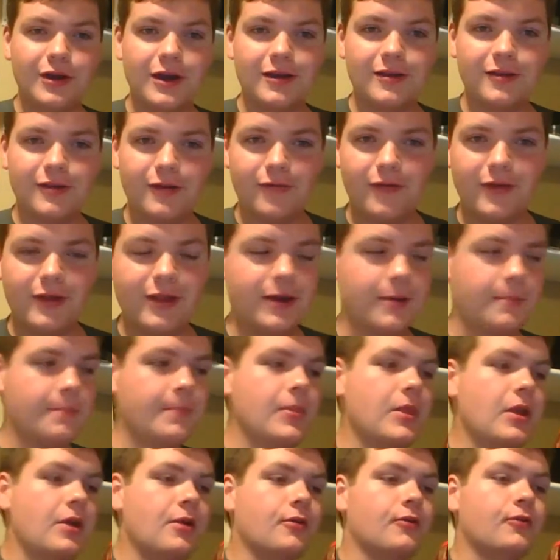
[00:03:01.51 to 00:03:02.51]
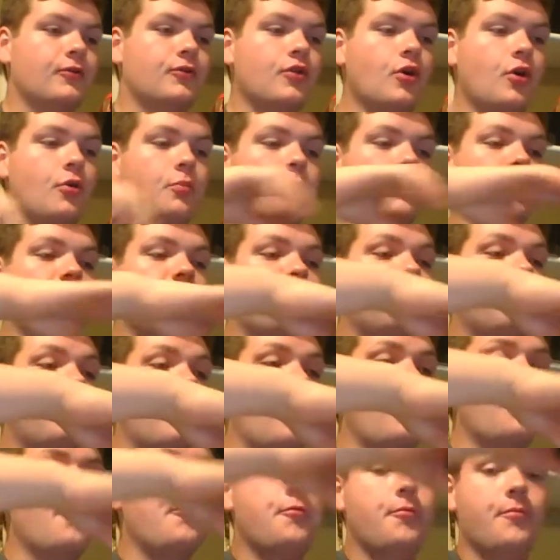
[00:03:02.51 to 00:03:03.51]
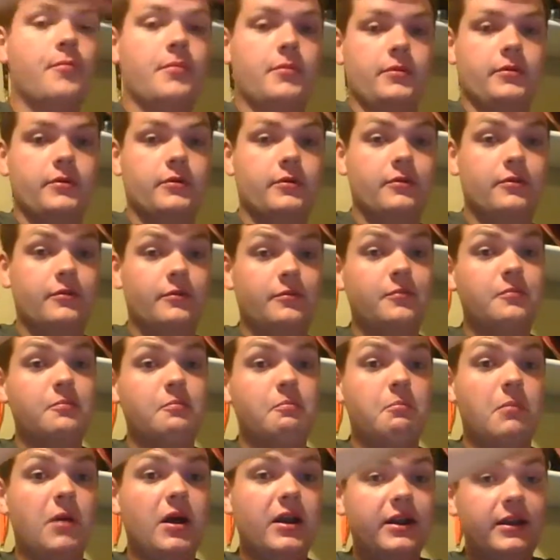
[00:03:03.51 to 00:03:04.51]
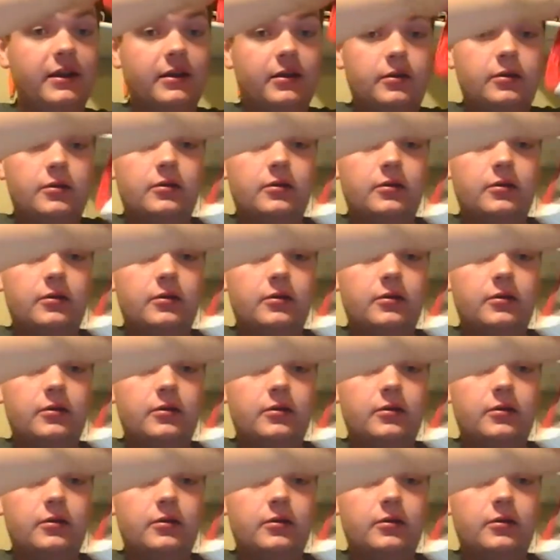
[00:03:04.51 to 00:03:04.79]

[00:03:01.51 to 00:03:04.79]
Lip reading: guys stuff I like. So, the foam, money.